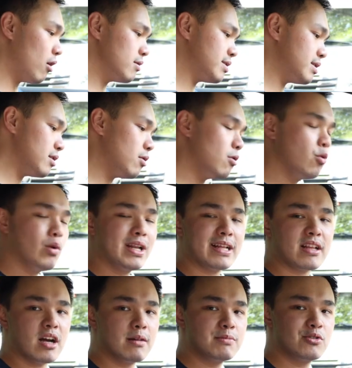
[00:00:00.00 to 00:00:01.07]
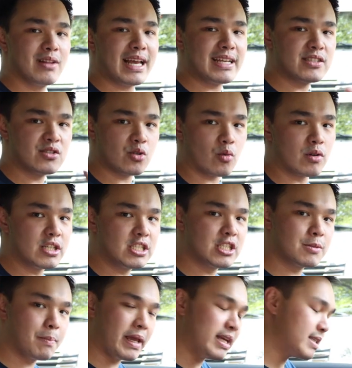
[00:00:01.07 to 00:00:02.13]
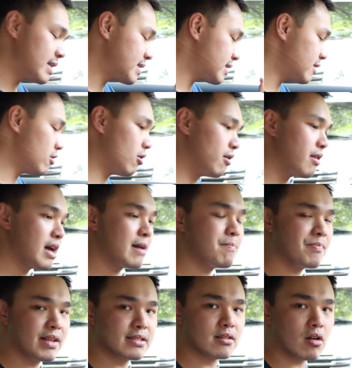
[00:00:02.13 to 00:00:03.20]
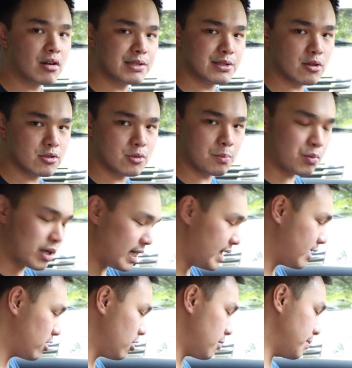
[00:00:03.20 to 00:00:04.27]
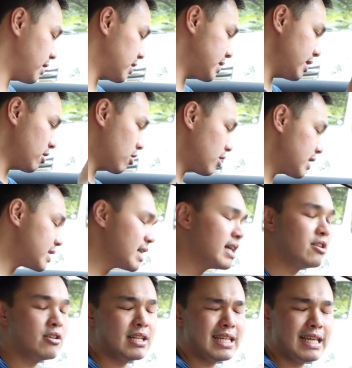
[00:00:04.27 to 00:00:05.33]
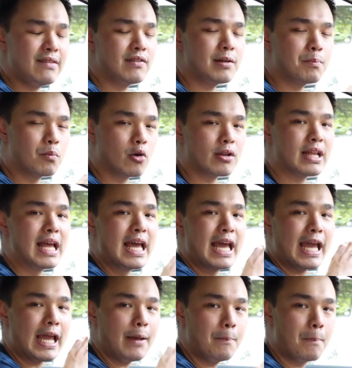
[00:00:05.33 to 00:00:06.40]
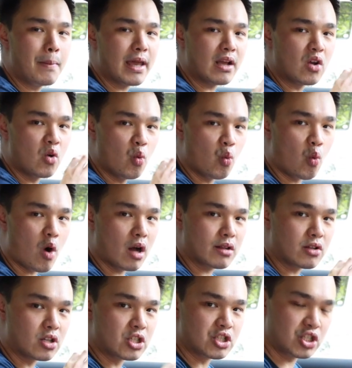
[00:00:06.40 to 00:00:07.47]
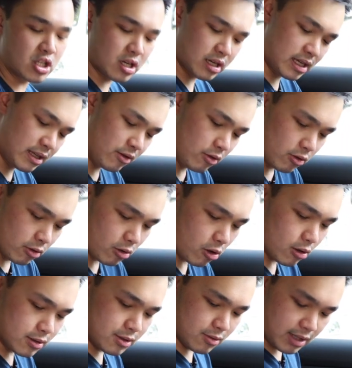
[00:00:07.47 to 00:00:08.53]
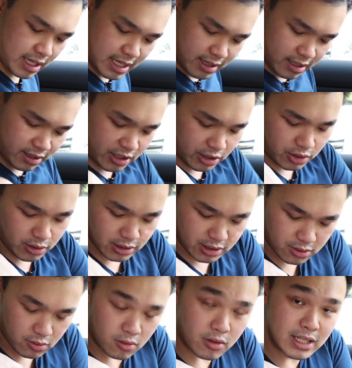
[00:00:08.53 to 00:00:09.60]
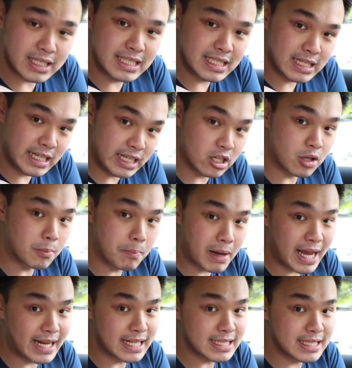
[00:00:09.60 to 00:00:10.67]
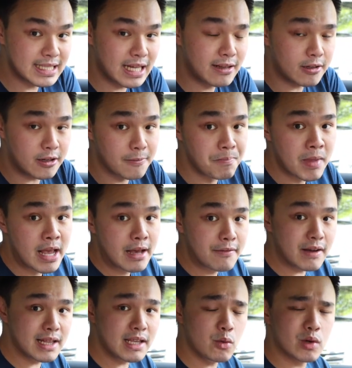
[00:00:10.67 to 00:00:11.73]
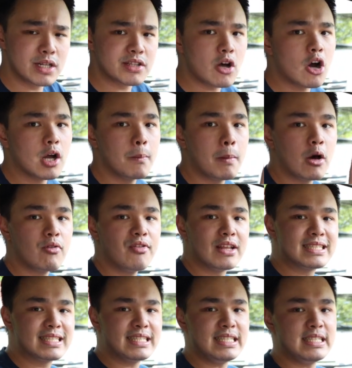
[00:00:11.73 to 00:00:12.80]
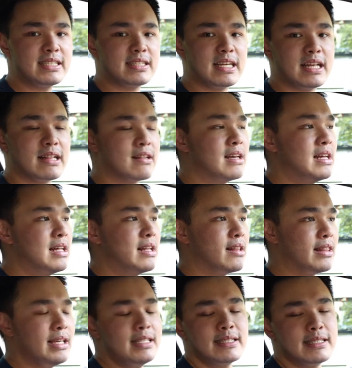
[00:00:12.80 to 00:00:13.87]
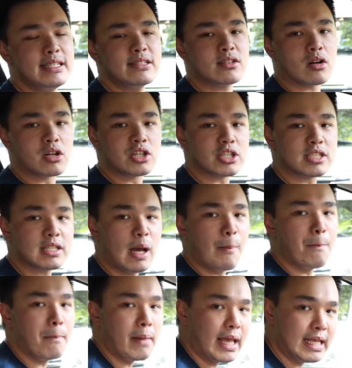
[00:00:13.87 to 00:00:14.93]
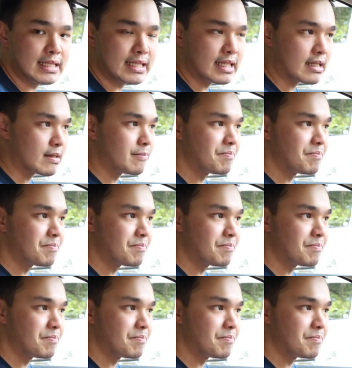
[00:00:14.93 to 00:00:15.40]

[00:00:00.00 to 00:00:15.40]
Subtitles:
also when it comes to like storage spaces and all that, this car is also pretty good, because here on the side you can even put a big water jug, and you also get additional storage here by the center. Finally, I want to talk about the seats, and these seats are just amazing.